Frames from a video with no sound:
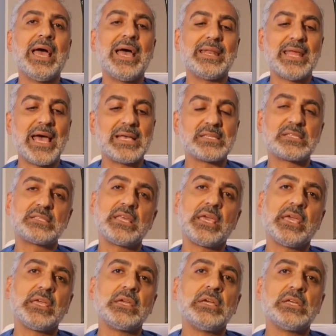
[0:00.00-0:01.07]
And as
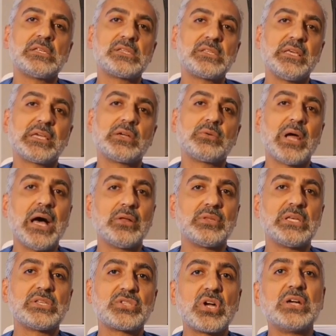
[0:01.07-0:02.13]
they stick around,
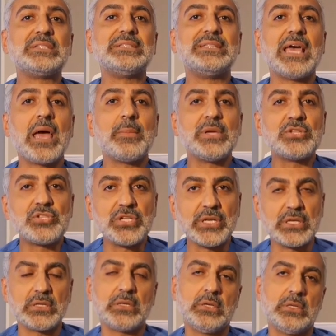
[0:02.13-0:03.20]
they start
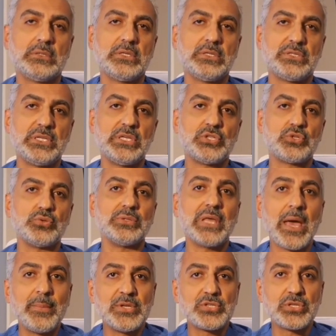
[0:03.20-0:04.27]
damaging the tissue,
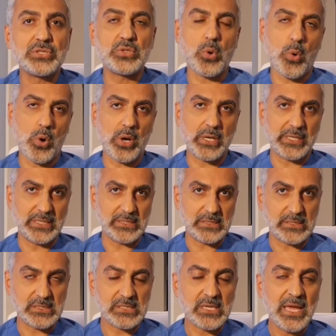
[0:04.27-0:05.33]
damaging the
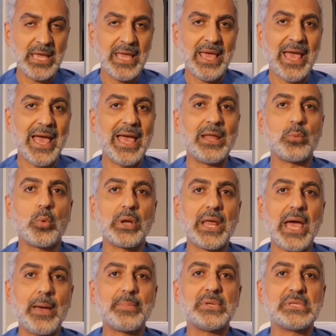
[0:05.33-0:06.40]
organs. And what
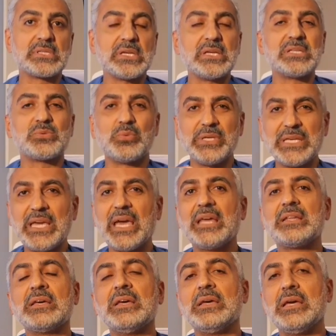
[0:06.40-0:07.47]
happens is we
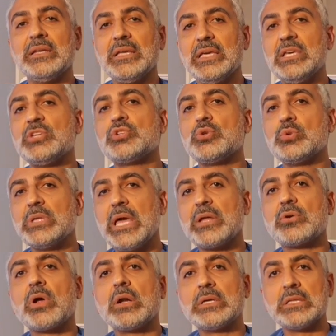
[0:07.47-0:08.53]
get an issue
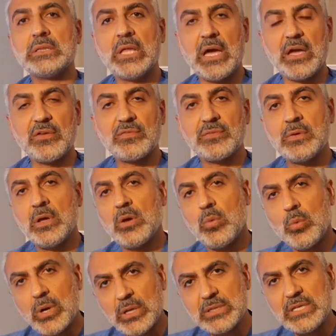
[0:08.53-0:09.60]
later on in life.
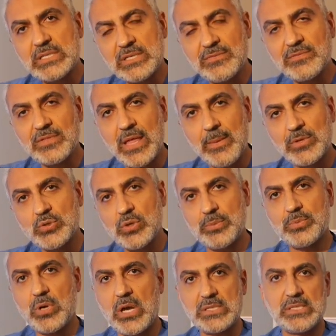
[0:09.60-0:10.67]
What are these inflammatory
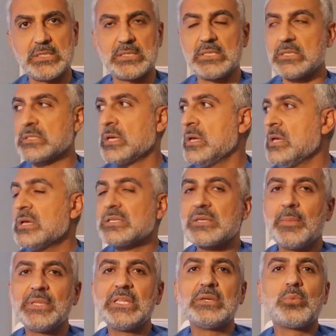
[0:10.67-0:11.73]
processes?
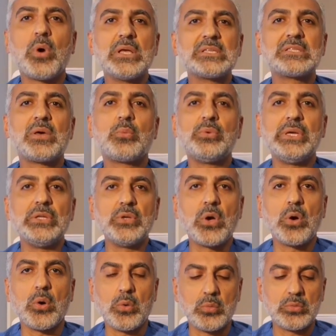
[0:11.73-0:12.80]
Some of the ones that we
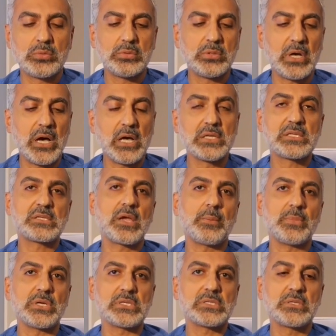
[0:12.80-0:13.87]
know,
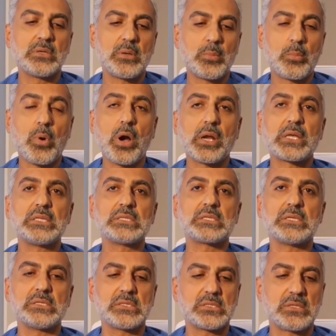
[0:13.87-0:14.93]
Alzheimer's,
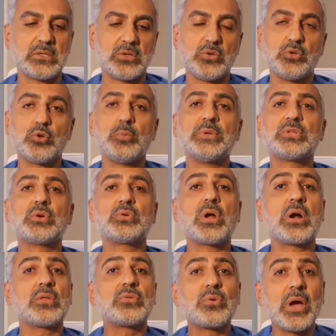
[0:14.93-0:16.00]
Parkinson's, rheumatoid
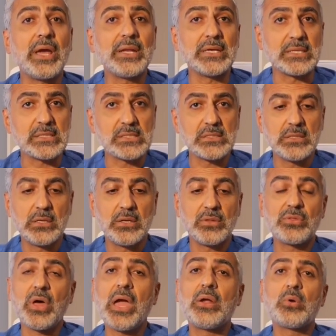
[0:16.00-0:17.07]
arthritis,
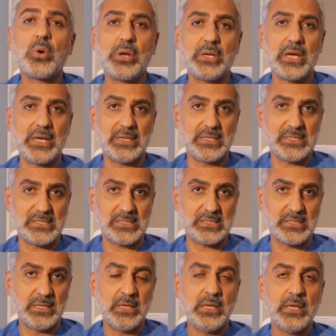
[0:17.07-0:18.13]

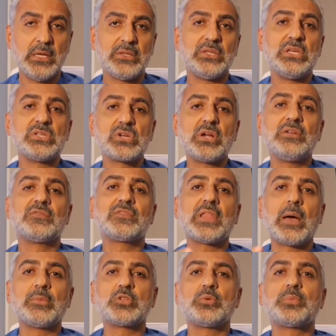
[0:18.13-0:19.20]
thyroiditis, these are
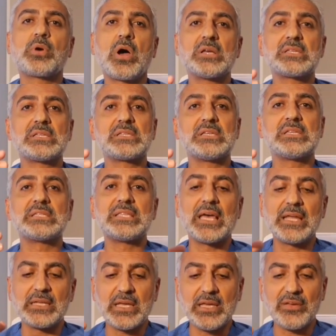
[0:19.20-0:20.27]
inflammatory processes
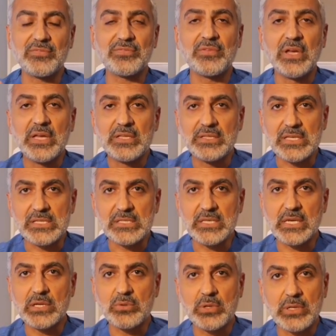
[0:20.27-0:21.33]
that if they
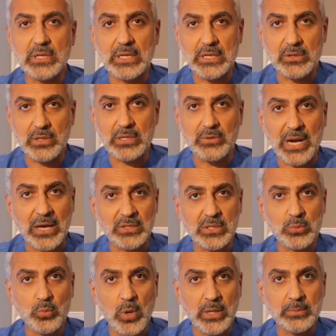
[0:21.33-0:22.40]
stick around
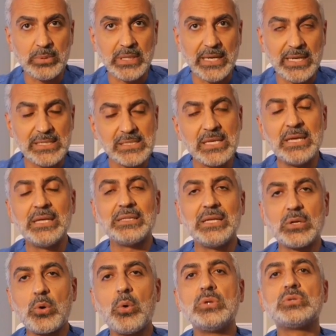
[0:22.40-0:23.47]
in one place,
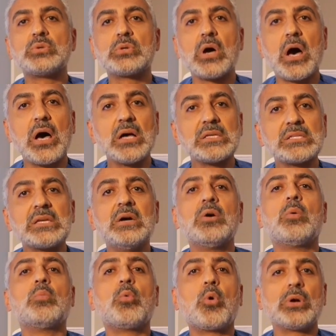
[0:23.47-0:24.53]
they're going to cause
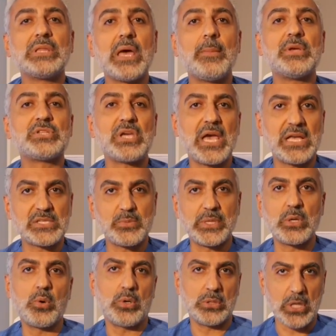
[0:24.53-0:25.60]
more damage as
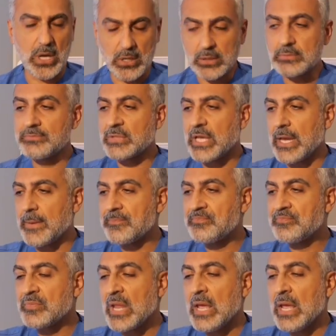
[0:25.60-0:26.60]
we go along, okay?